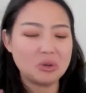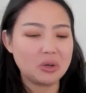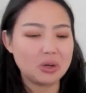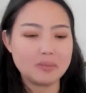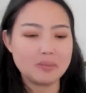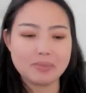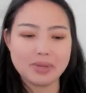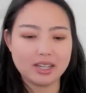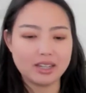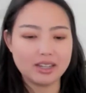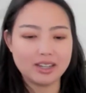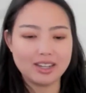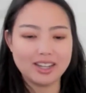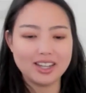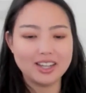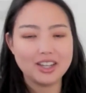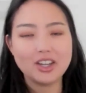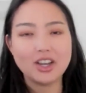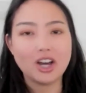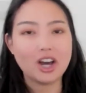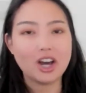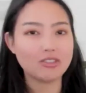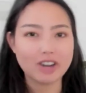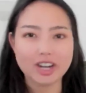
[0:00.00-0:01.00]
can be
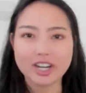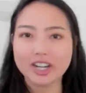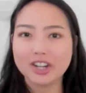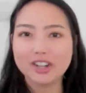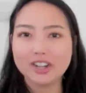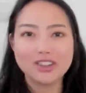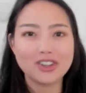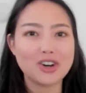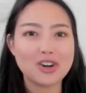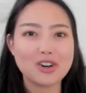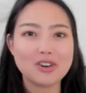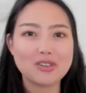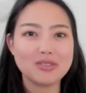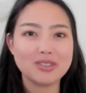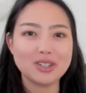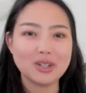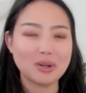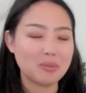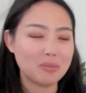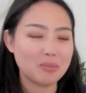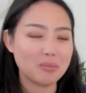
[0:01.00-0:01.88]
a regular,